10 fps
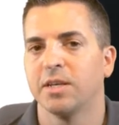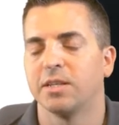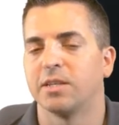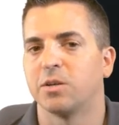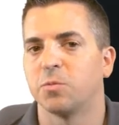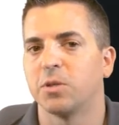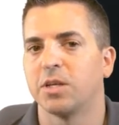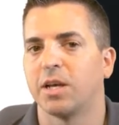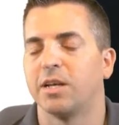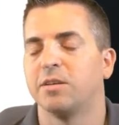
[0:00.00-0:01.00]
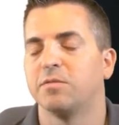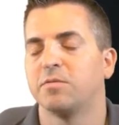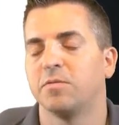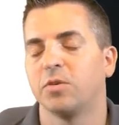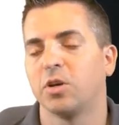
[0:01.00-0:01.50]
that they're really kind of
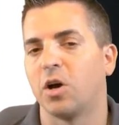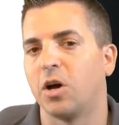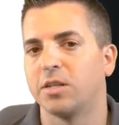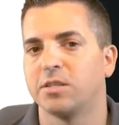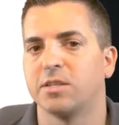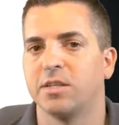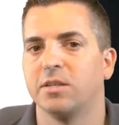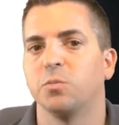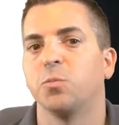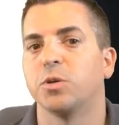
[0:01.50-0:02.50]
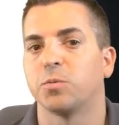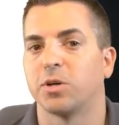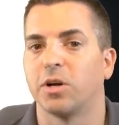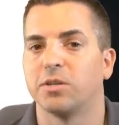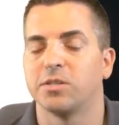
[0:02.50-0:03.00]
constant with
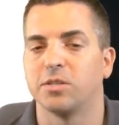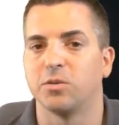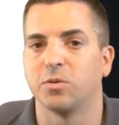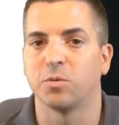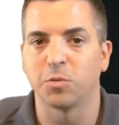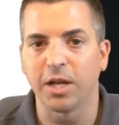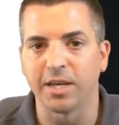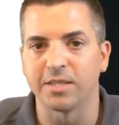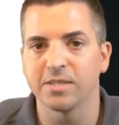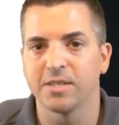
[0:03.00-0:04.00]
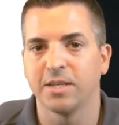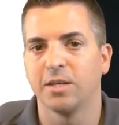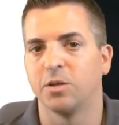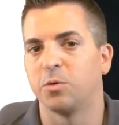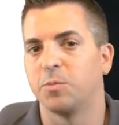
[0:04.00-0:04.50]
regards to compliance. You want to make